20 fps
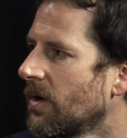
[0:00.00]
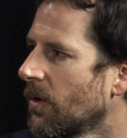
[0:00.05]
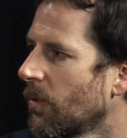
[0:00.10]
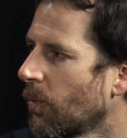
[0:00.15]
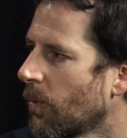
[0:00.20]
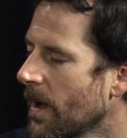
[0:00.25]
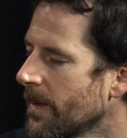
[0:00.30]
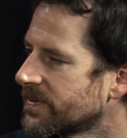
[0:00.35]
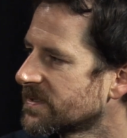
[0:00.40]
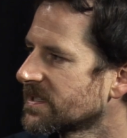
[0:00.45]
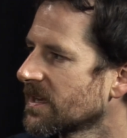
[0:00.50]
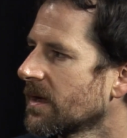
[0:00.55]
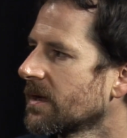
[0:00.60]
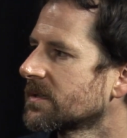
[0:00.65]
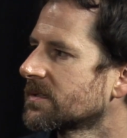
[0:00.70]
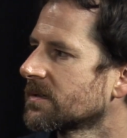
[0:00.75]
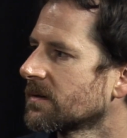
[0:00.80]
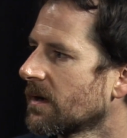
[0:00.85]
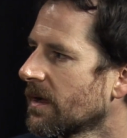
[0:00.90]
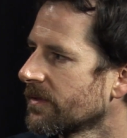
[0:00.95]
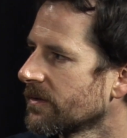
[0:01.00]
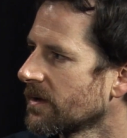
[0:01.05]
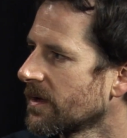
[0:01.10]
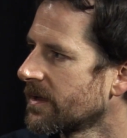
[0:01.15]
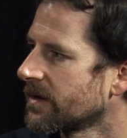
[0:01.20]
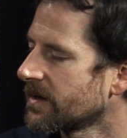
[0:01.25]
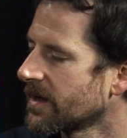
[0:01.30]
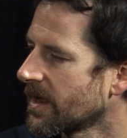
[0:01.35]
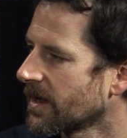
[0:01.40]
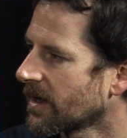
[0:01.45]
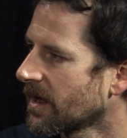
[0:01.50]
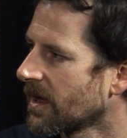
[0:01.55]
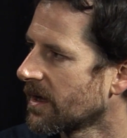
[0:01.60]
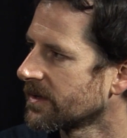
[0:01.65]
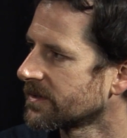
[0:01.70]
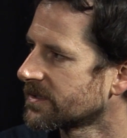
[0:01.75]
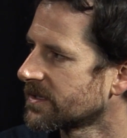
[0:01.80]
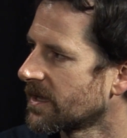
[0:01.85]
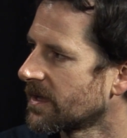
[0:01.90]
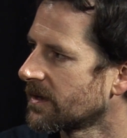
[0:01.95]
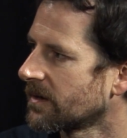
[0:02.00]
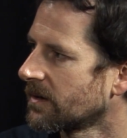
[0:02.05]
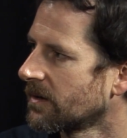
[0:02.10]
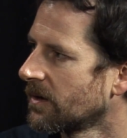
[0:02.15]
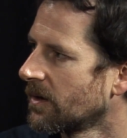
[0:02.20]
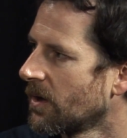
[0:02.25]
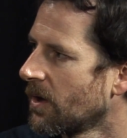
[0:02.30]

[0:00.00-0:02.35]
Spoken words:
websites or other internet content,